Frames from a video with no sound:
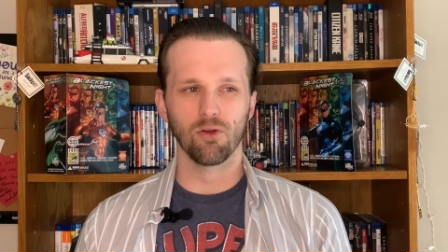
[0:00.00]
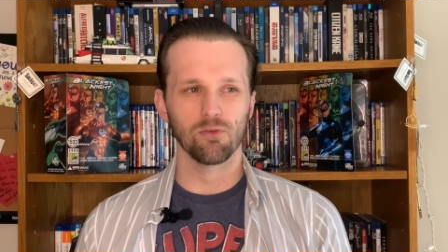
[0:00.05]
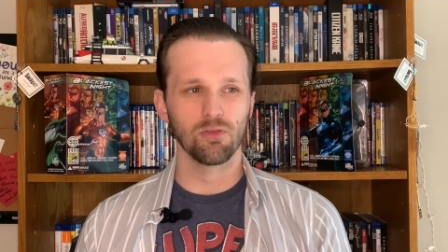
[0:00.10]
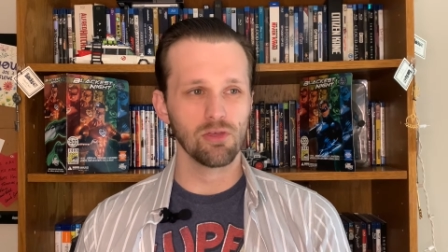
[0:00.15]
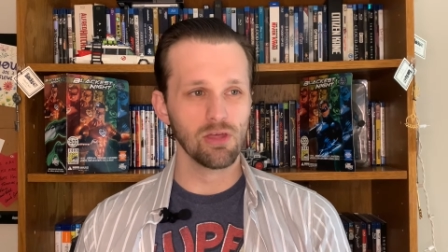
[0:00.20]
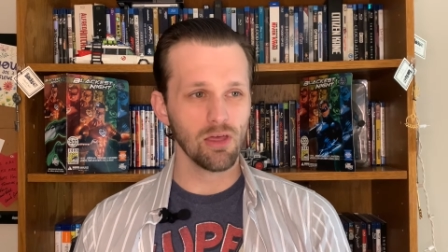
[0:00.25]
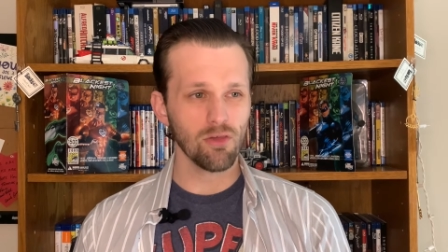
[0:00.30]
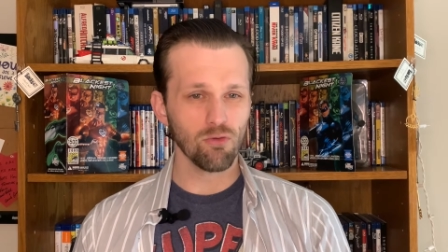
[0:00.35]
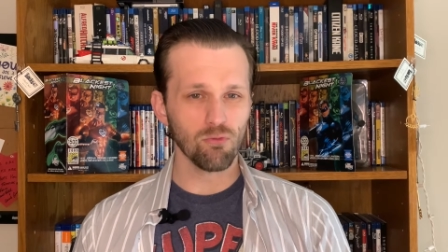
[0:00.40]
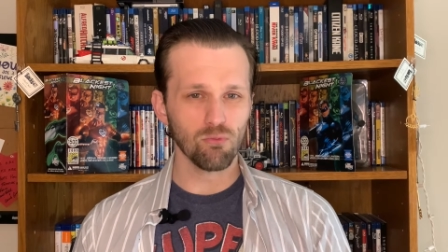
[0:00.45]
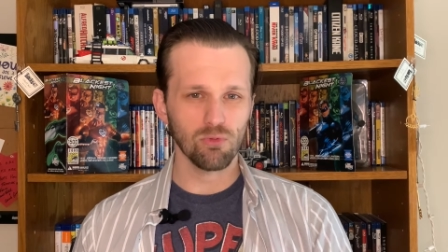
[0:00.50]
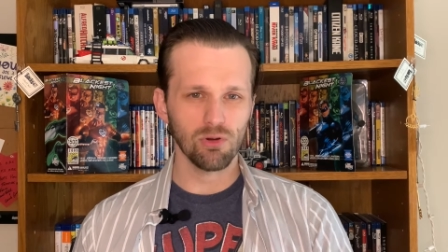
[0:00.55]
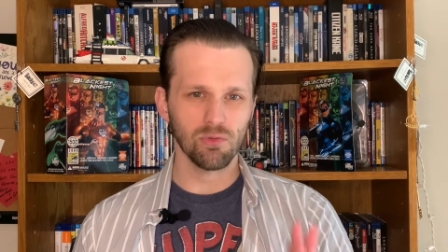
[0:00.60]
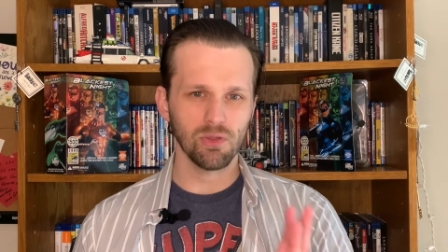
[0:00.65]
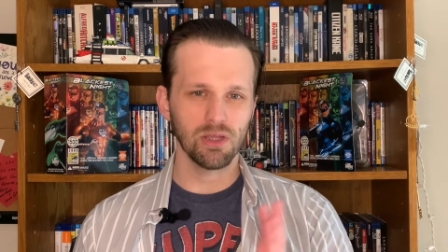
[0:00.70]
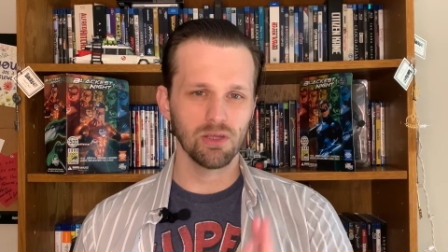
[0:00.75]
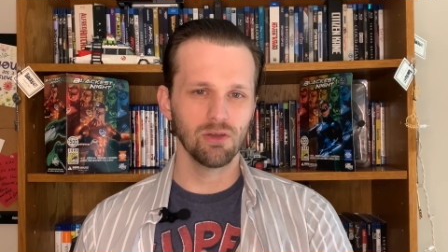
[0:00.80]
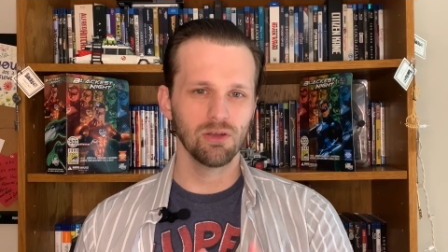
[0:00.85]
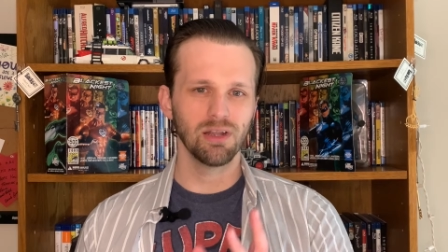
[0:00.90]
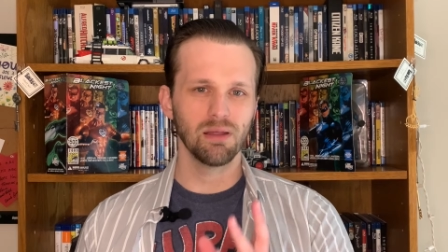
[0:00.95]
Are they just
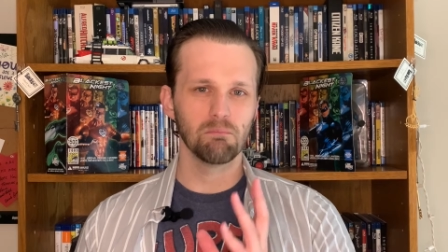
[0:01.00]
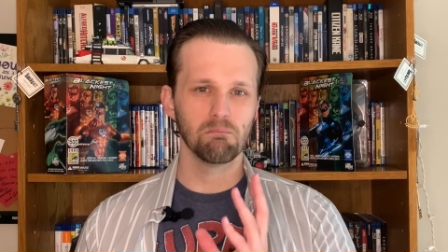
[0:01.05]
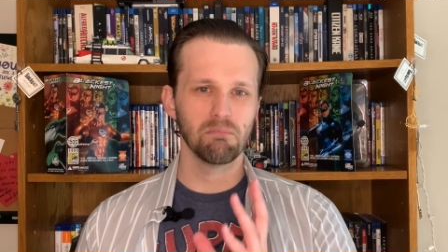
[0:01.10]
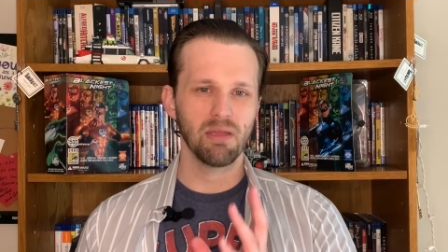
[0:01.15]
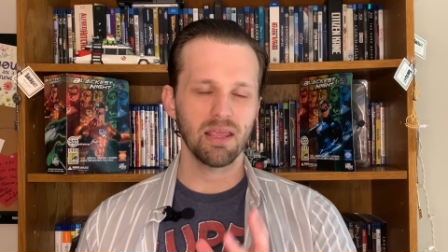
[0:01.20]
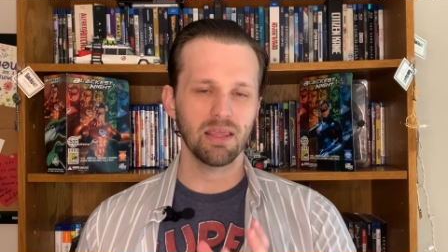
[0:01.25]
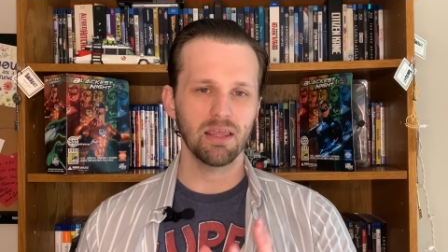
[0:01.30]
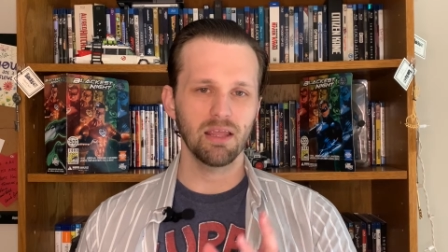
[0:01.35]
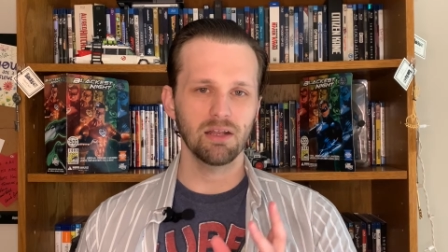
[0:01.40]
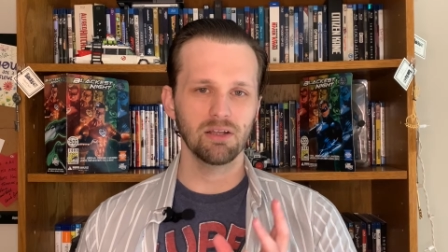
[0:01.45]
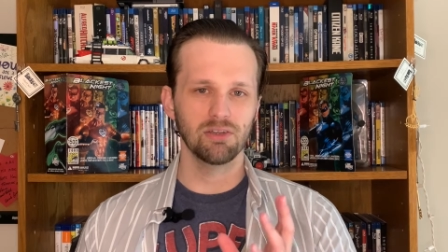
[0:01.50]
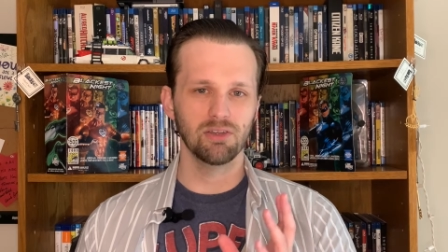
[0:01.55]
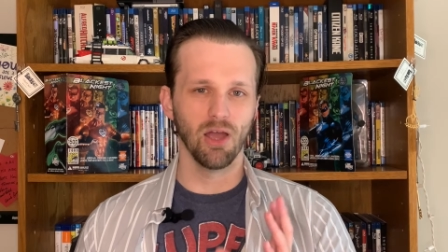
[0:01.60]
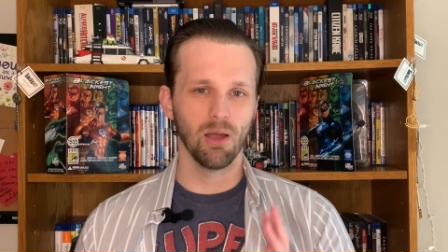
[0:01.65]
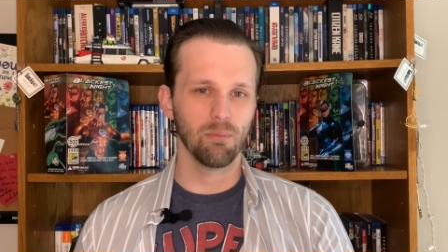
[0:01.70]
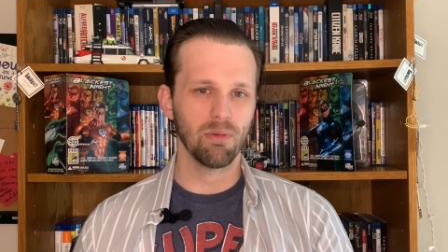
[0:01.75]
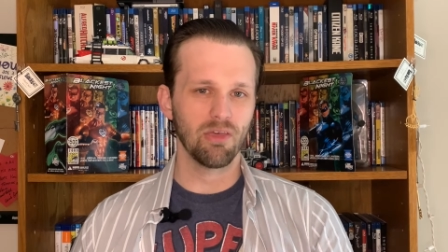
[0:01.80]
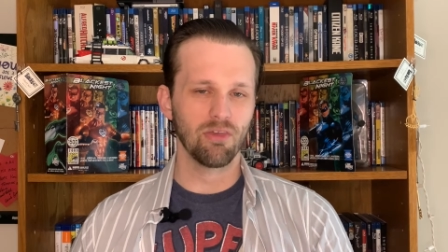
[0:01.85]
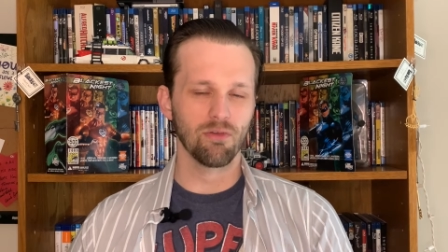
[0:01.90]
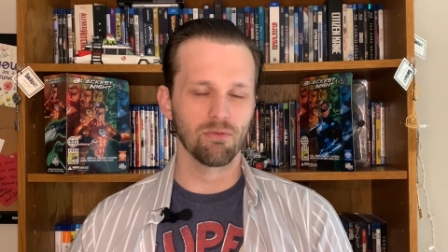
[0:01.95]
really good at making
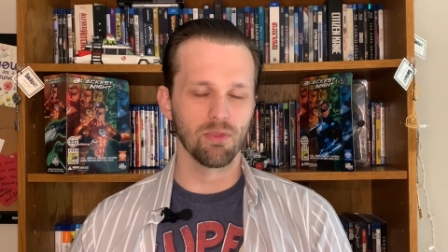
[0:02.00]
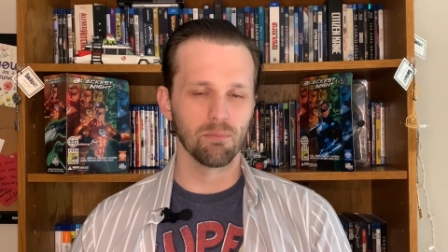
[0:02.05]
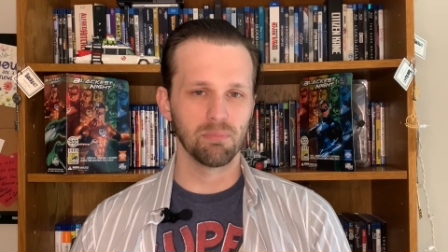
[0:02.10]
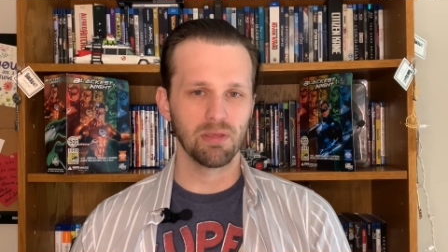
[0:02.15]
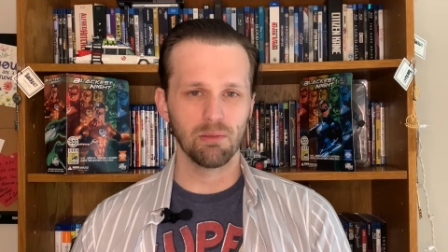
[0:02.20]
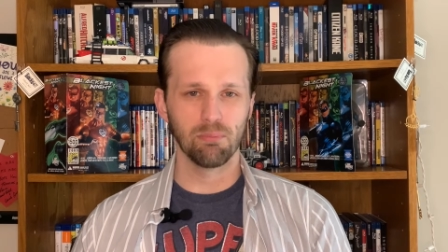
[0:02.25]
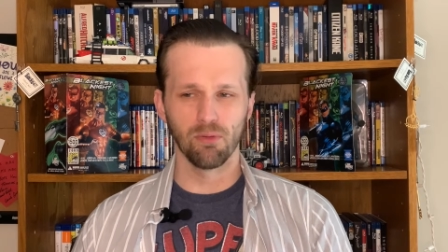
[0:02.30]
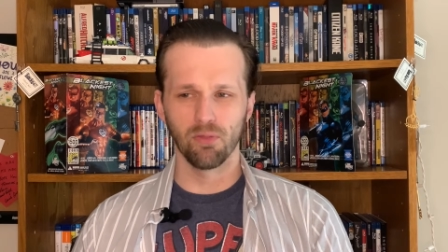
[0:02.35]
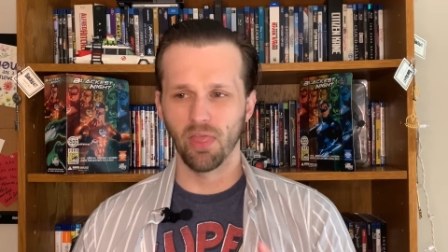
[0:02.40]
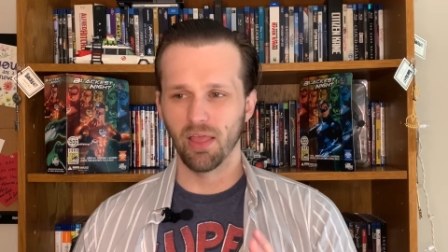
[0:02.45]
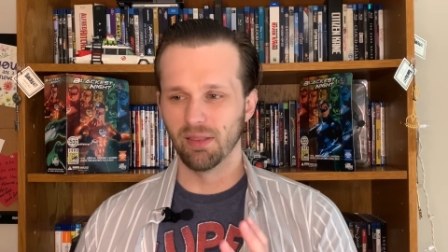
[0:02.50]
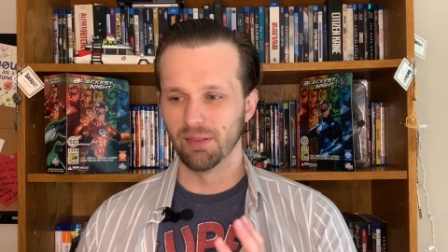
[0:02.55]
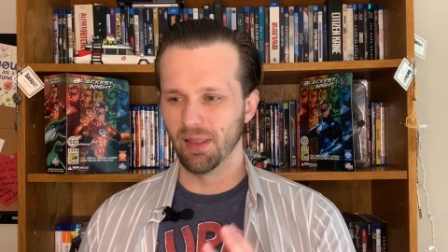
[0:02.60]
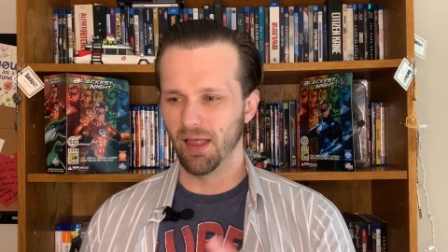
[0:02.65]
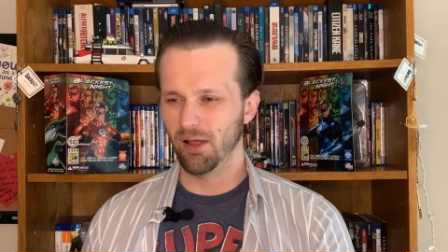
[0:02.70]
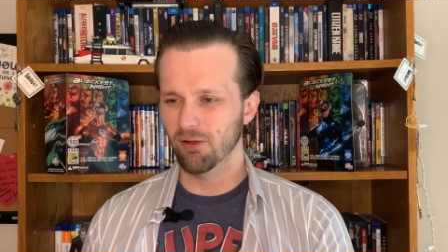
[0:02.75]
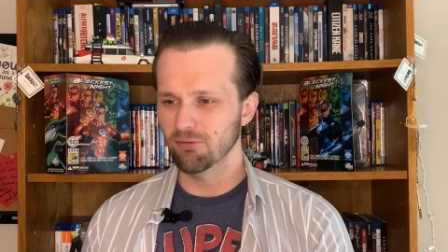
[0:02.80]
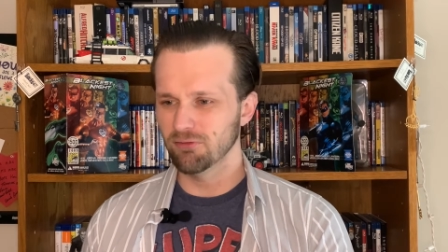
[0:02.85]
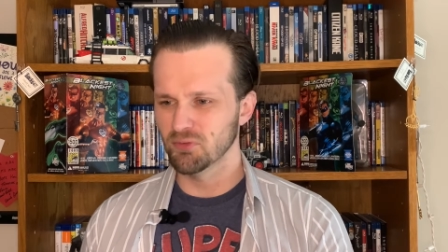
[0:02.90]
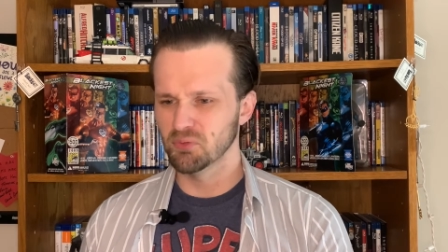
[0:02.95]
dummies of the people they
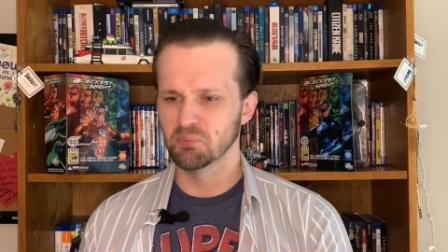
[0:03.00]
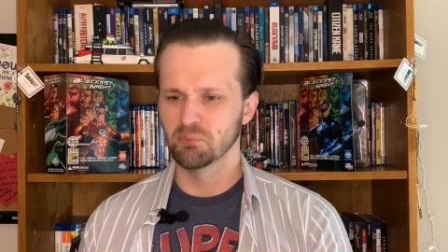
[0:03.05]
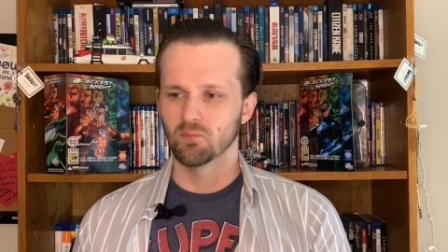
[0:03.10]
love?